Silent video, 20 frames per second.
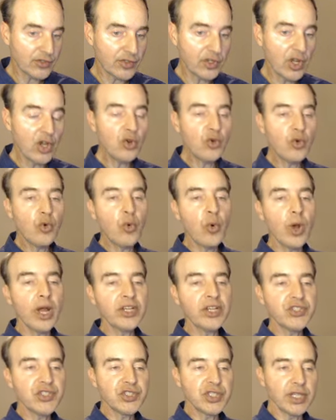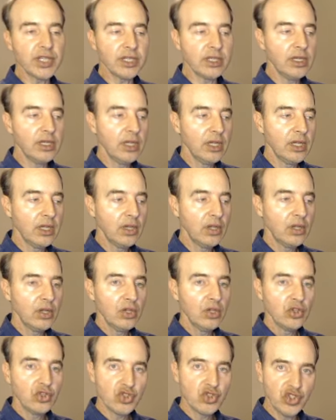no question
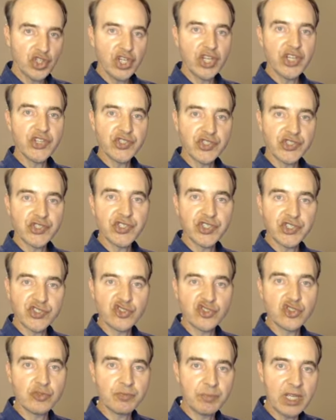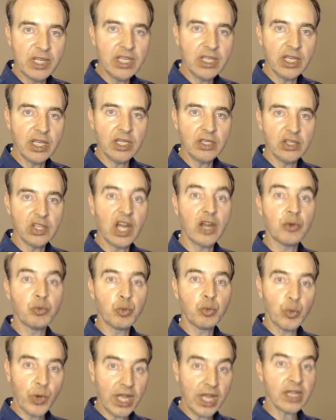Jesus is speaking
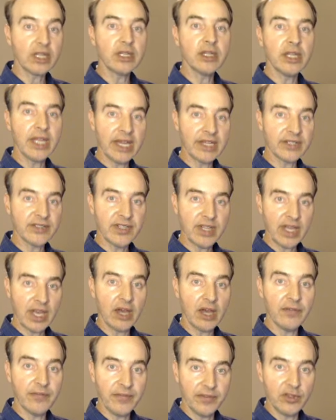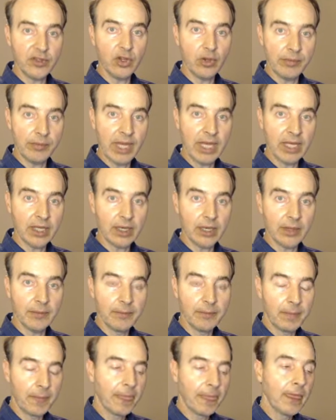directly as the Alpha and the Omega.
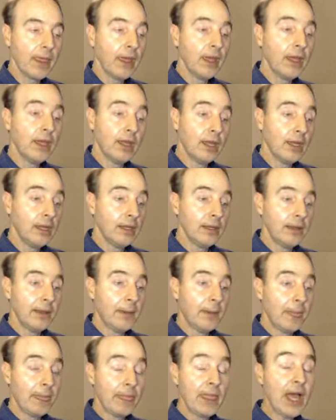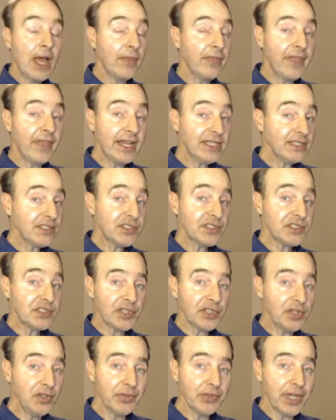Now, that's
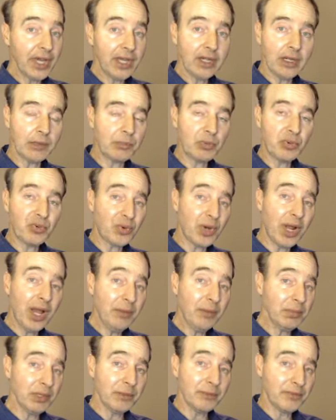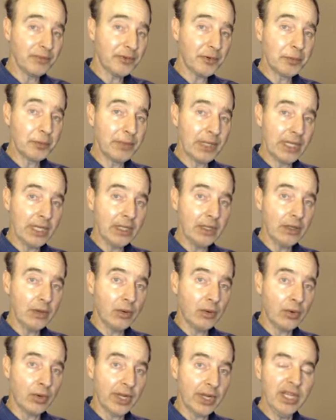still not a problem for me
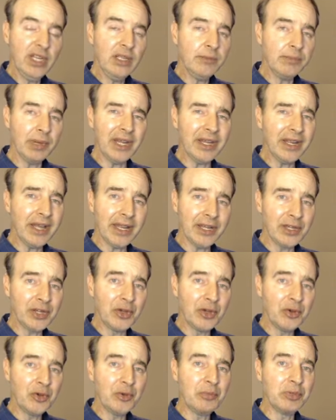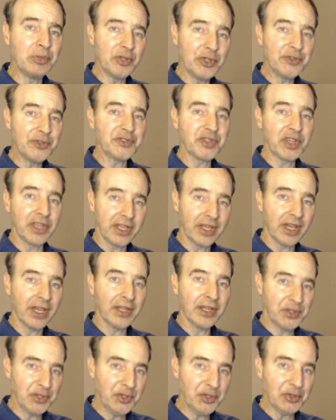or anybody I know who believes like I
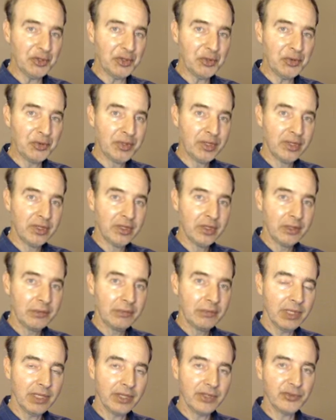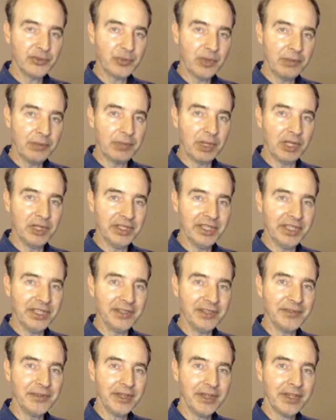do, because we believe